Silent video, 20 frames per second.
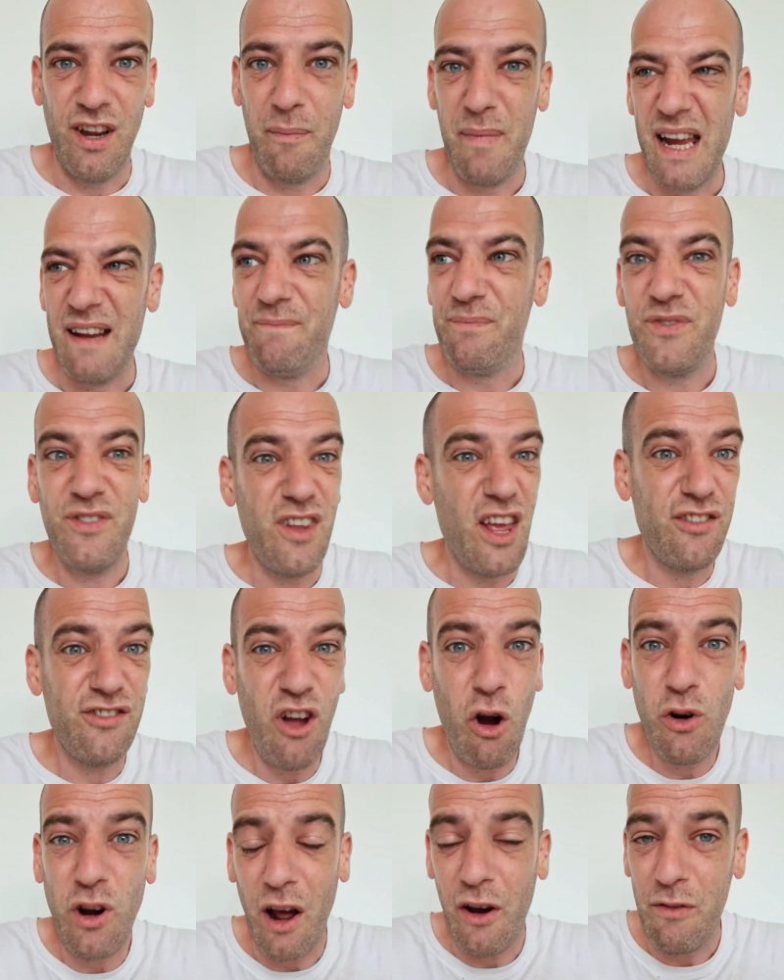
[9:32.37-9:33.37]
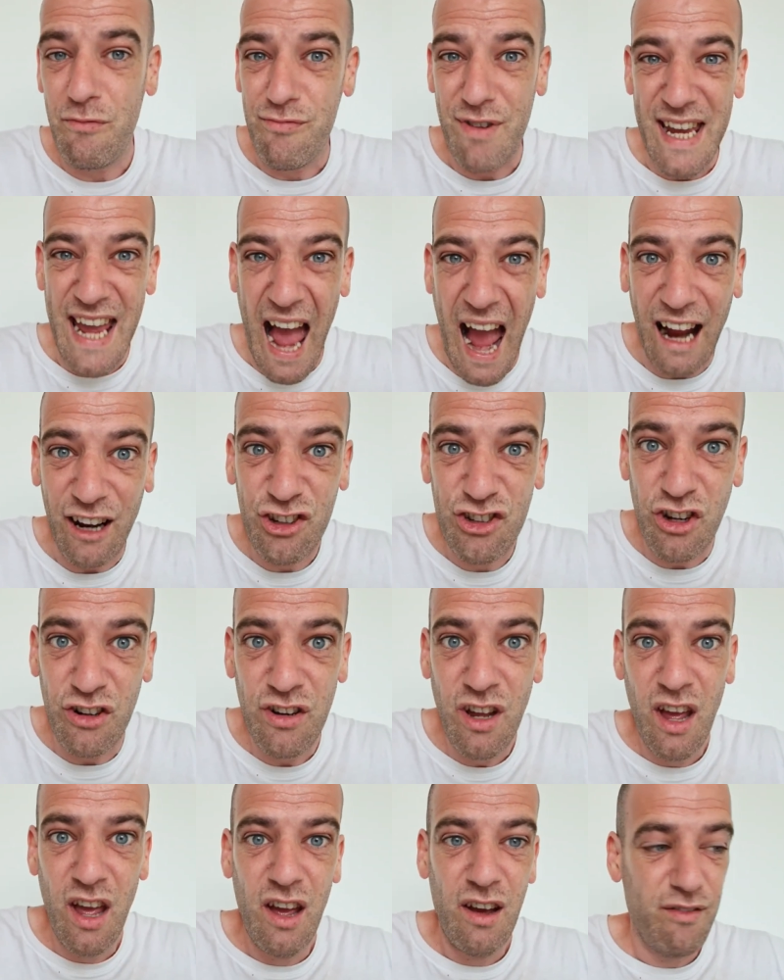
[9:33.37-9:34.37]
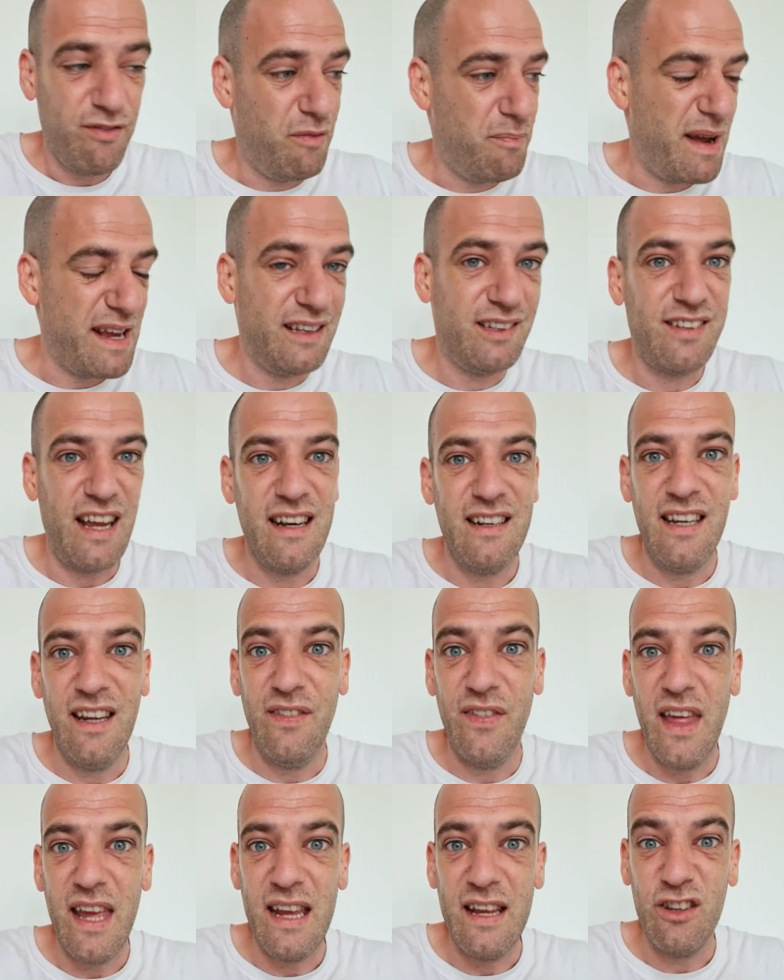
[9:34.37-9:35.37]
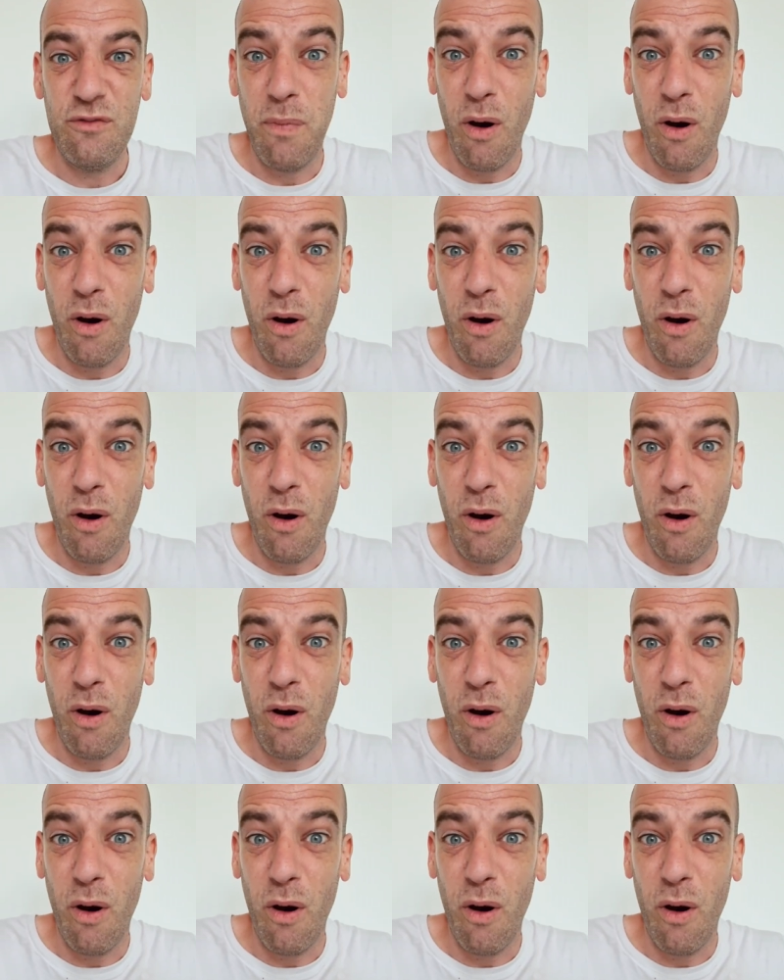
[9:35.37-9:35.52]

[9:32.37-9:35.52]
I mean, there's no kind of reaction for me sending these,